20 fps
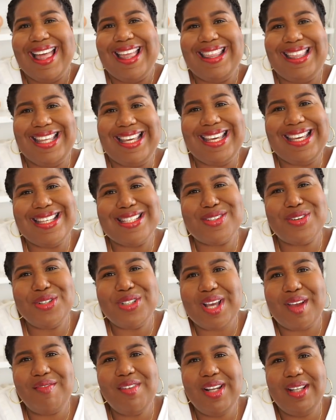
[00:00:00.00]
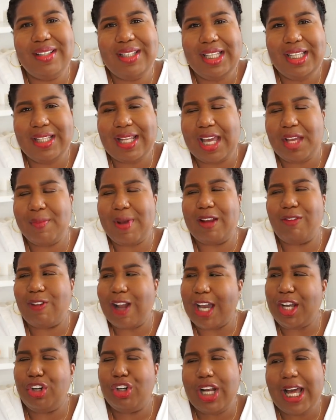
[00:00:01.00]
These are definitely like my
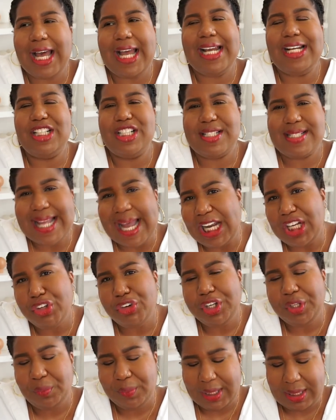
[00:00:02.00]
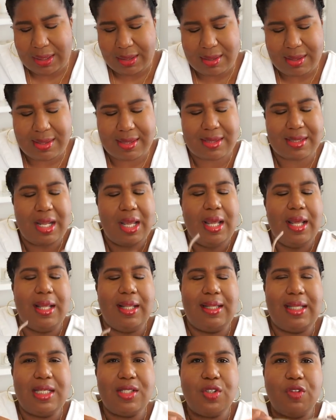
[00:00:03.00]
ride or die designery ones.
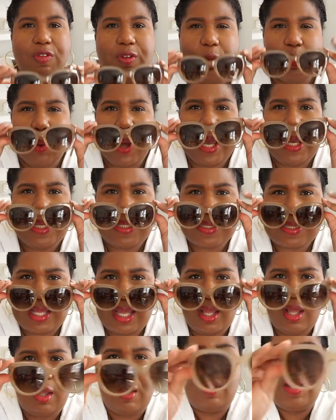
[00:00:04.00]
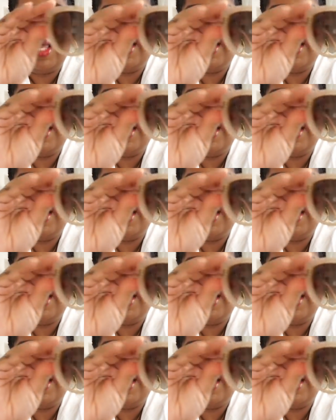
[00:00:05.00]
These are from YSL